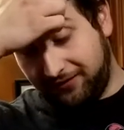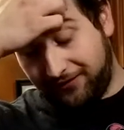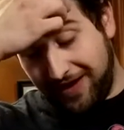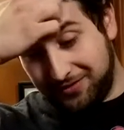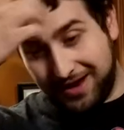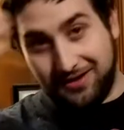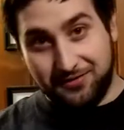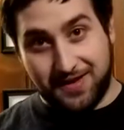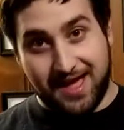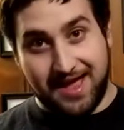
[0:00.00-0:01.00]
found
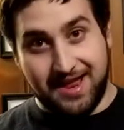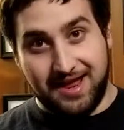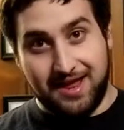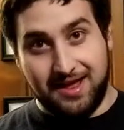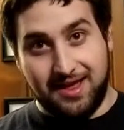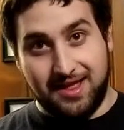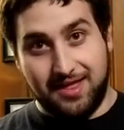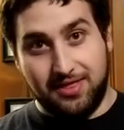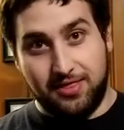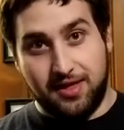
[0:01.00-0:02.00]
out that
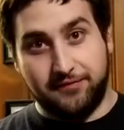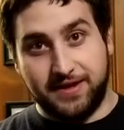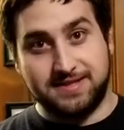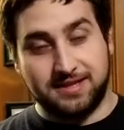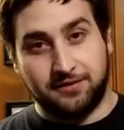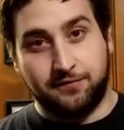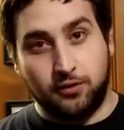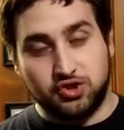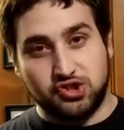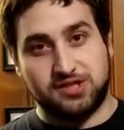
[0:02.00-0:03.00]
if they sent a
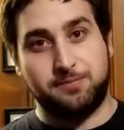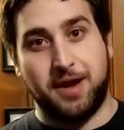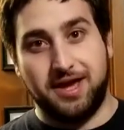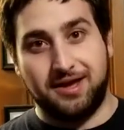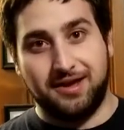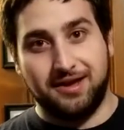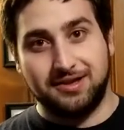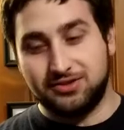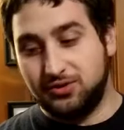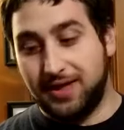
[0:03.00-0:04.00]
voltage spike
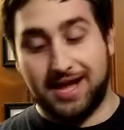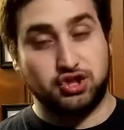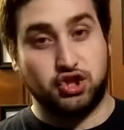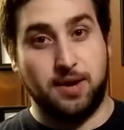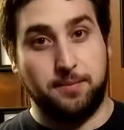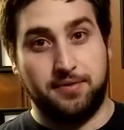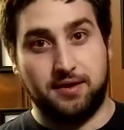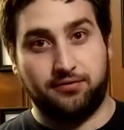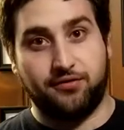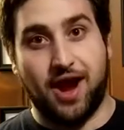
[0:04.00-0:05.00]
to that chip,
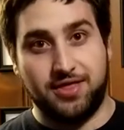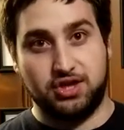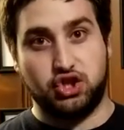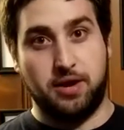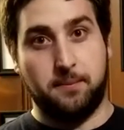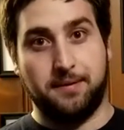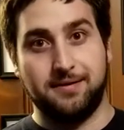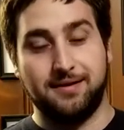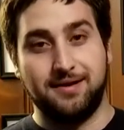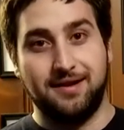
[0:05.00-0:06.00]
they'd fry the chip,
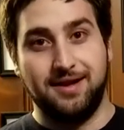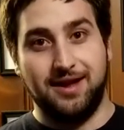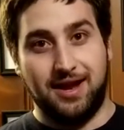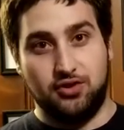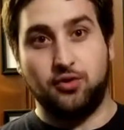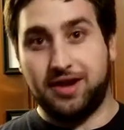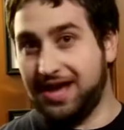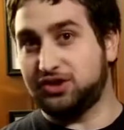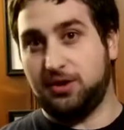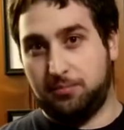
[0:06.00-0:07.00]
and you could
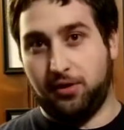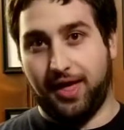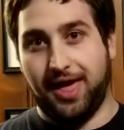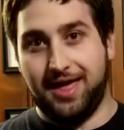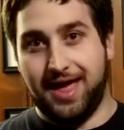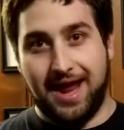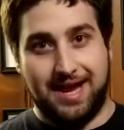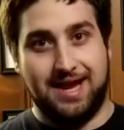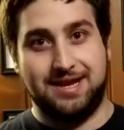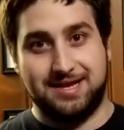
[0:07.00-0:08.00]
actually play
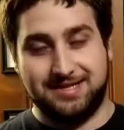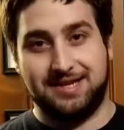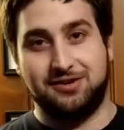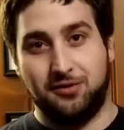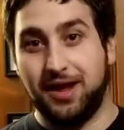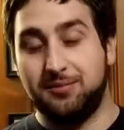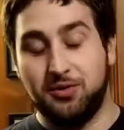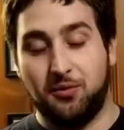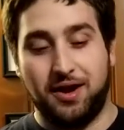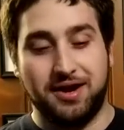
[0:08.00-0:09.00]
any Nintendo game
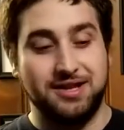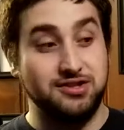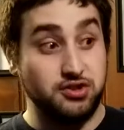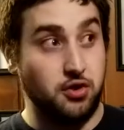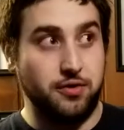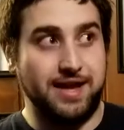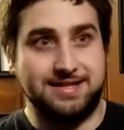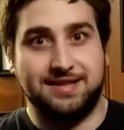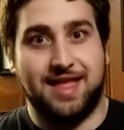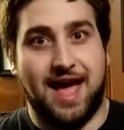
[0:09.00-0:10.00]
you wanted. So they
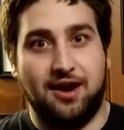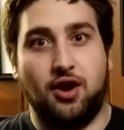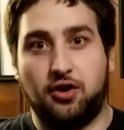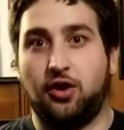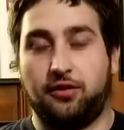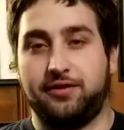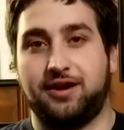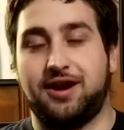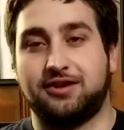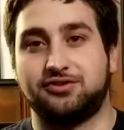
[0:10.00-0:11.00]
did that on all of their
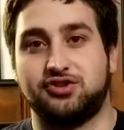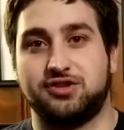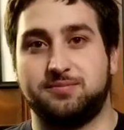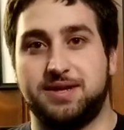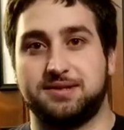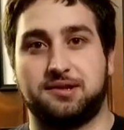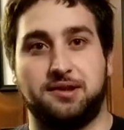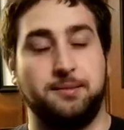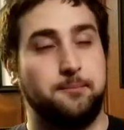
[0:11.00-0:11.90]
cartridges, basically.